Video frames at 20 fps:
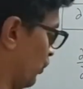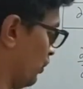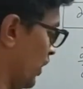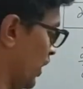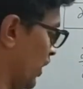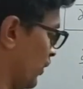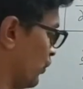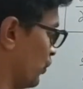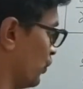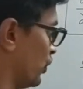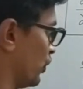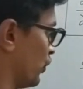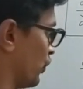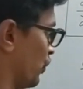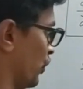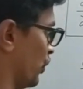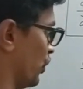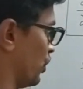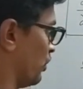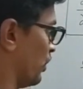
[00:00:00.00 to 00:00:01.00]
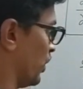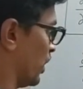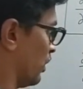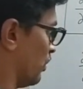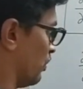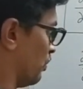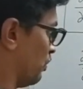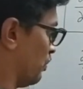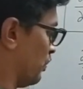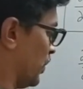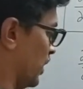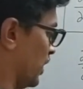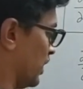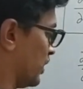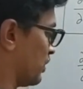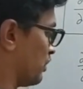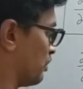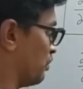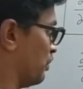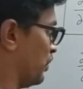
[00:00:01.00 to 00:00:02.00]
so this is going to become plus
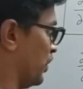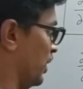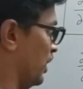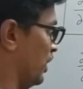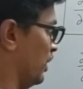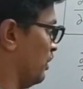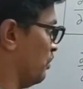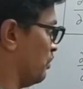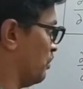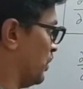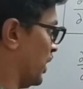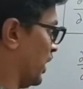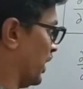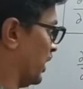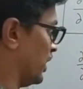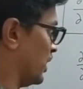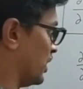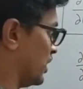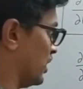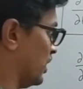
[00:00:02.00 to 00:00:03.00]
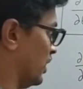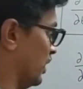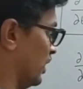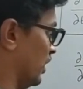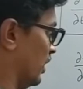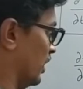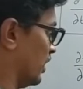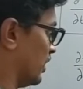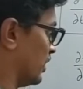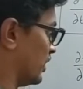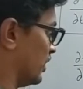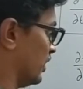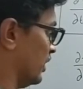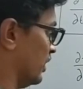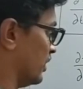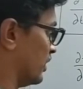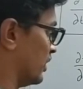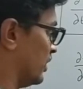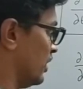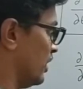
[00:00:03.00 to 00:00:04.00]
P by
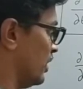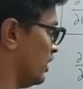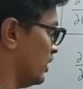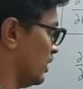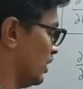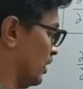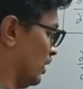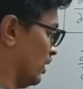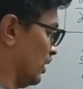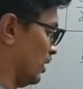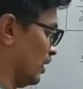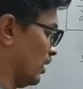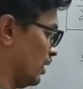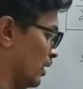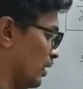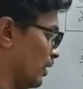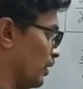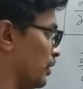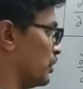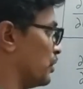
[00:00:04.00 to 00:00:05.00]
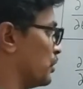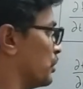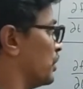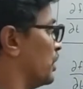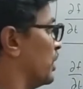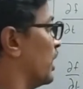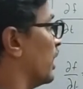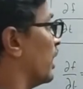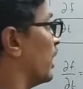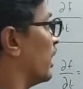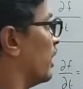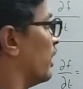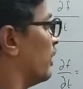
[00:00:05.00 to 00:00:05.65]
TACC into del F